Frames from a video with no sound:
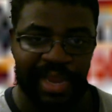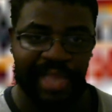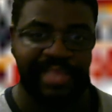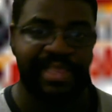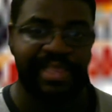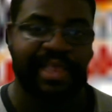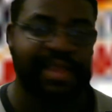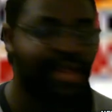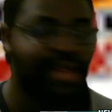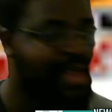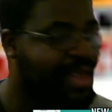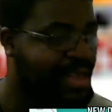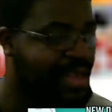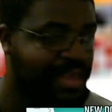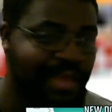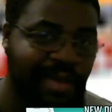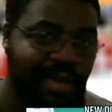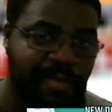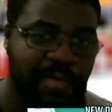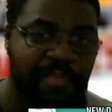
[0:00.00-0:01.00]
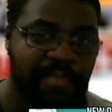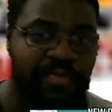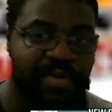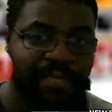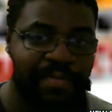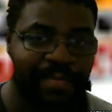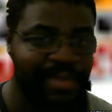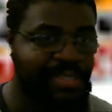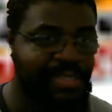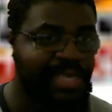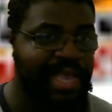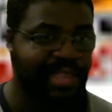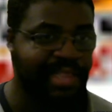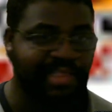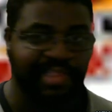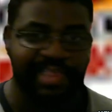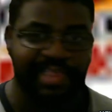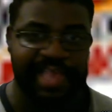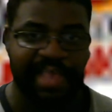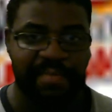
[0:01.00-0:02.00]
that. Y'all, we pretty much got the
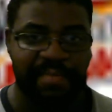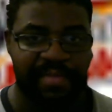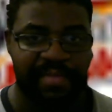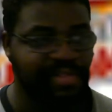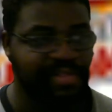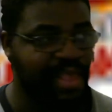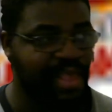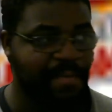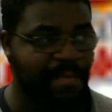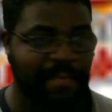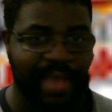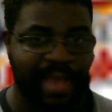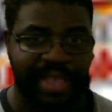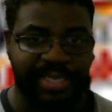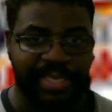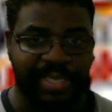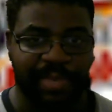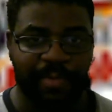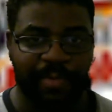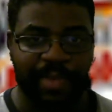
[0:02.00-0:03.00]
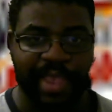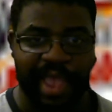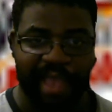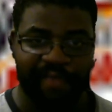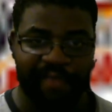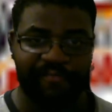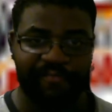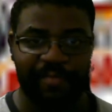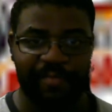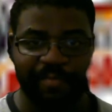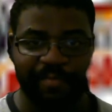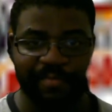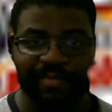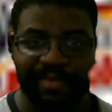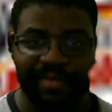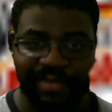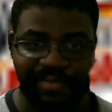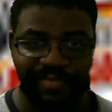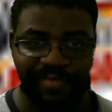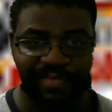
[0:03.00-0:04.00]
same exact match that we had for
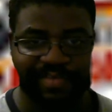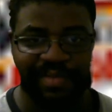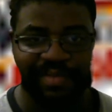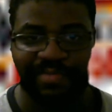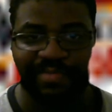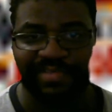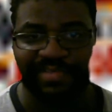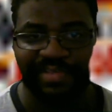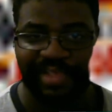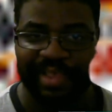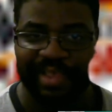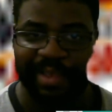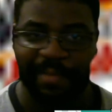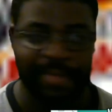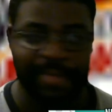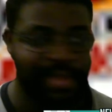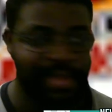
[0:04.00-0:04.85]
SummerSlam.